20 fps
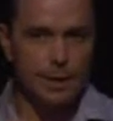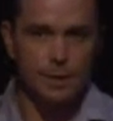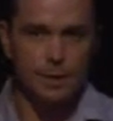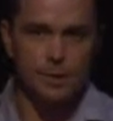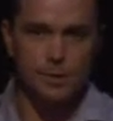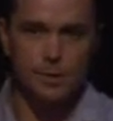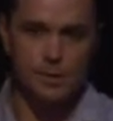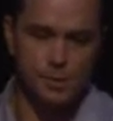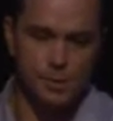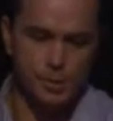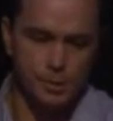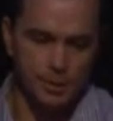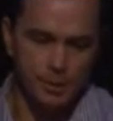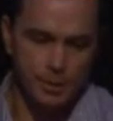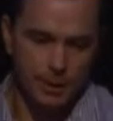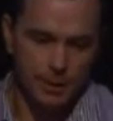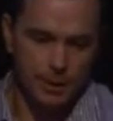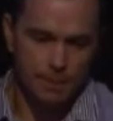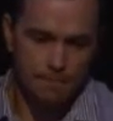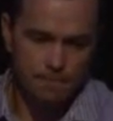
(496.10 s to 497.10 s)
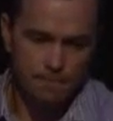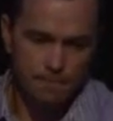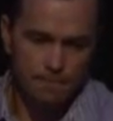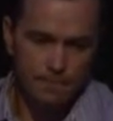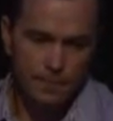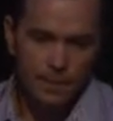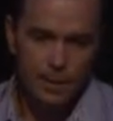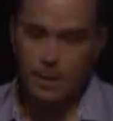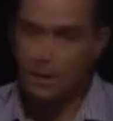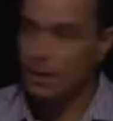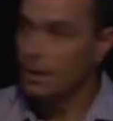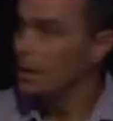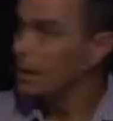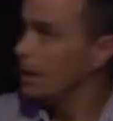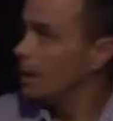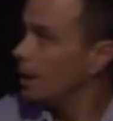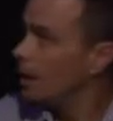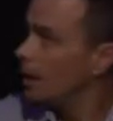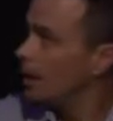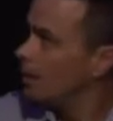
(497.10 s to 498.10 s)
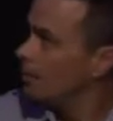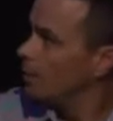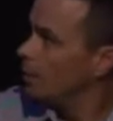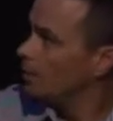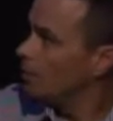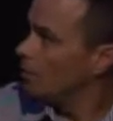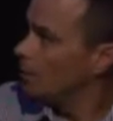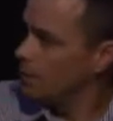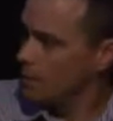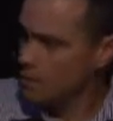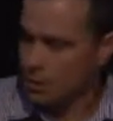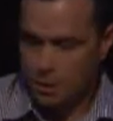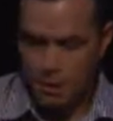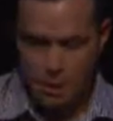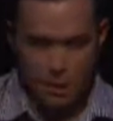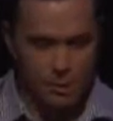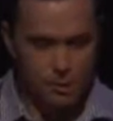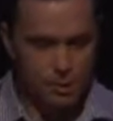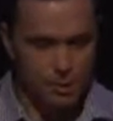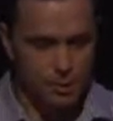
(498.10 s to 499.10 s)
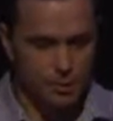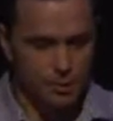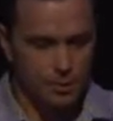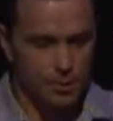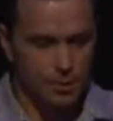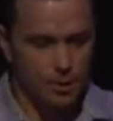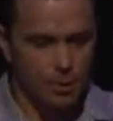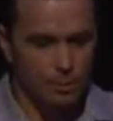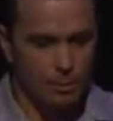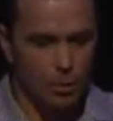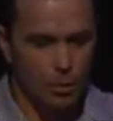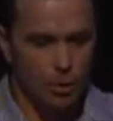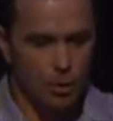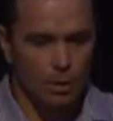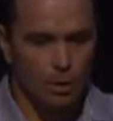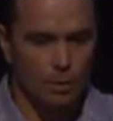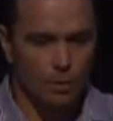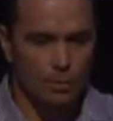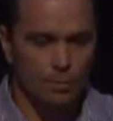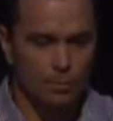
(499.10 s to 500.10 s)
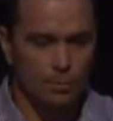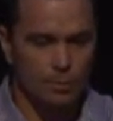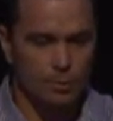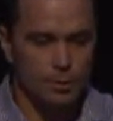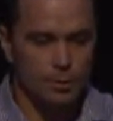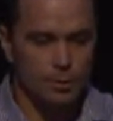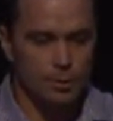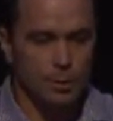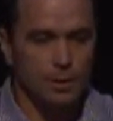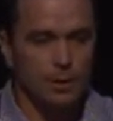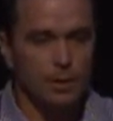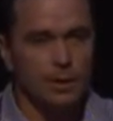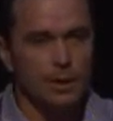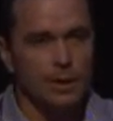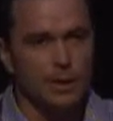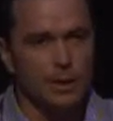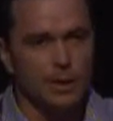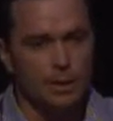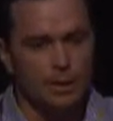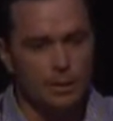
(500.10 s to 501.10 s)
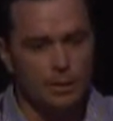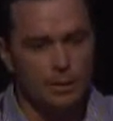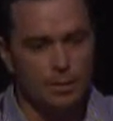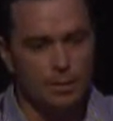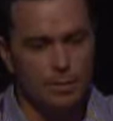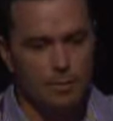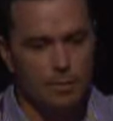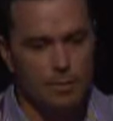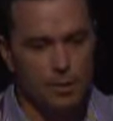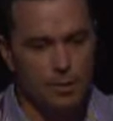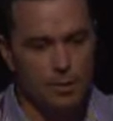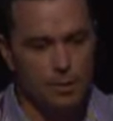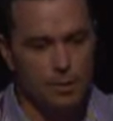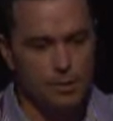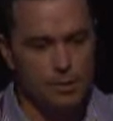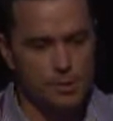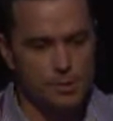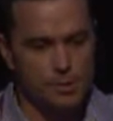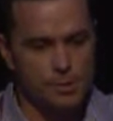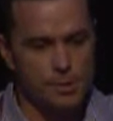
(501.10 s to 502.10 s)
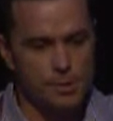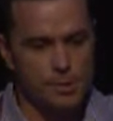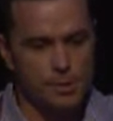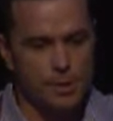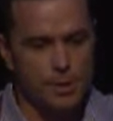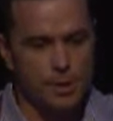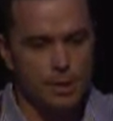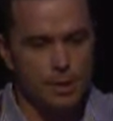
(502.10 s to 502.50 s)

user survey. And what this shows you, that while predominantly the users